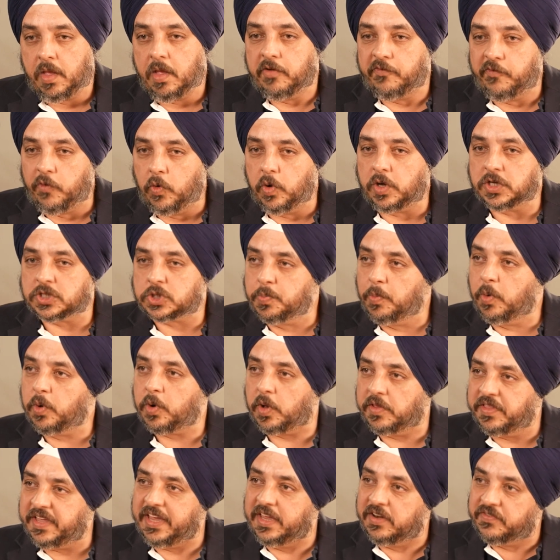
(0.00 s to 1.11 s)
focused more on
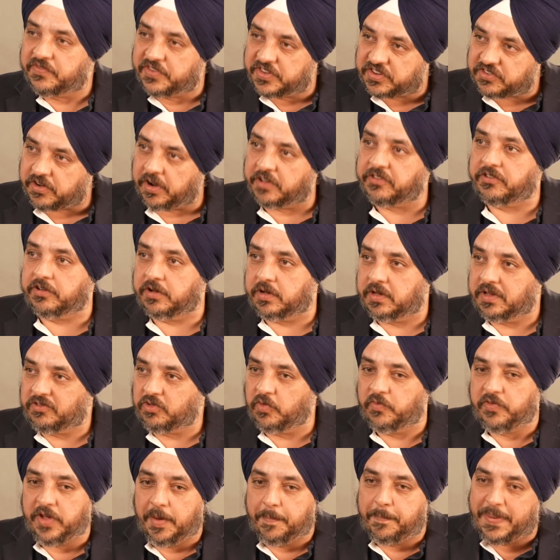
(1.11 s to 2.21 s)
the infrastructure. So
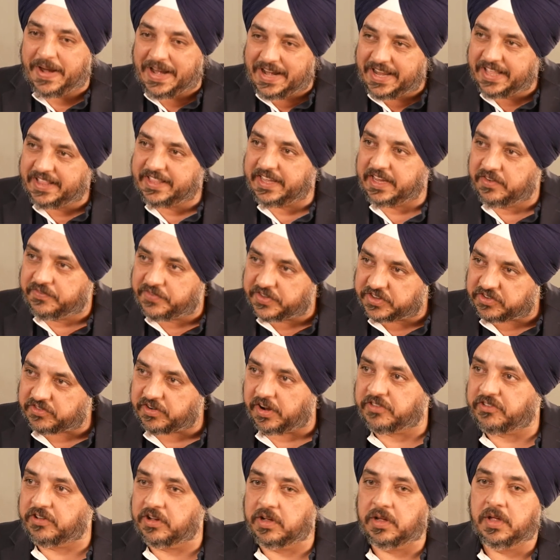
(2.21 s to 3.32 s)
we are building the
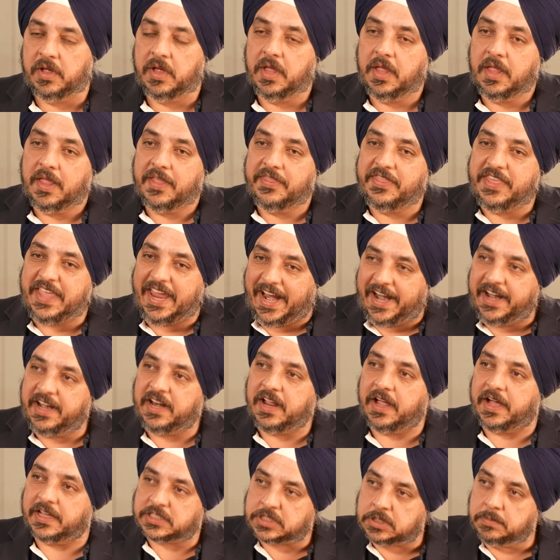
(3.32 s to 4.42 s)
infrastructure. The end
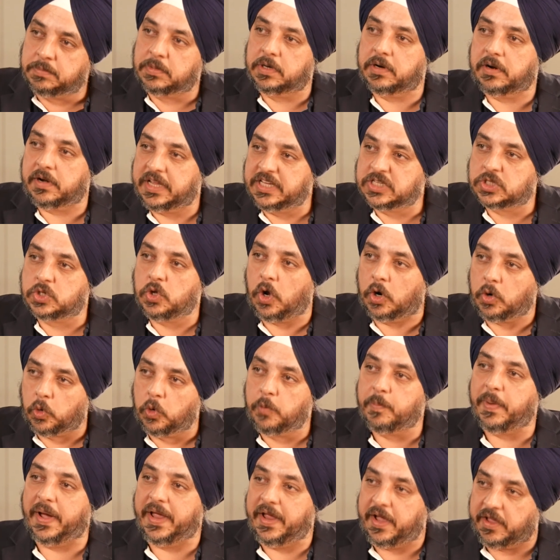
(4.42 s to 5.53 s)
customer is not
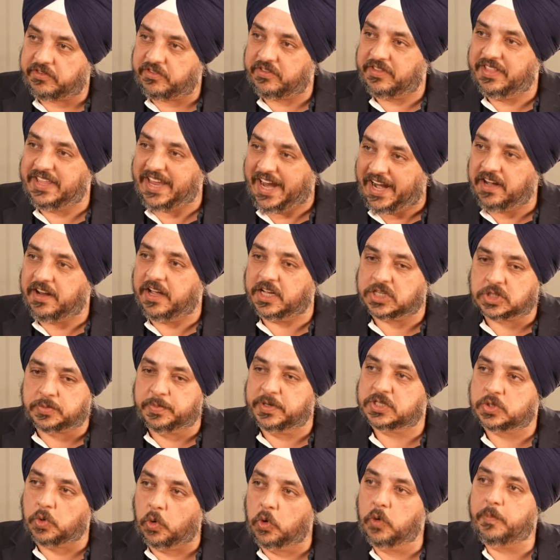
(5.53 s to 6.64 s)
owned by us. The end customer
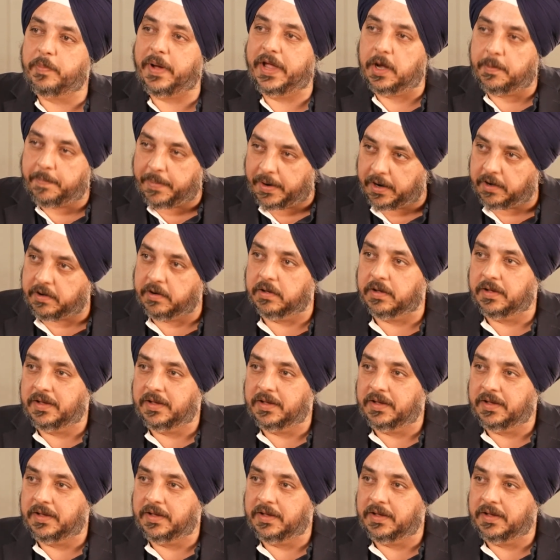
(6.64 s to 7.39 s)
is owned by our partner,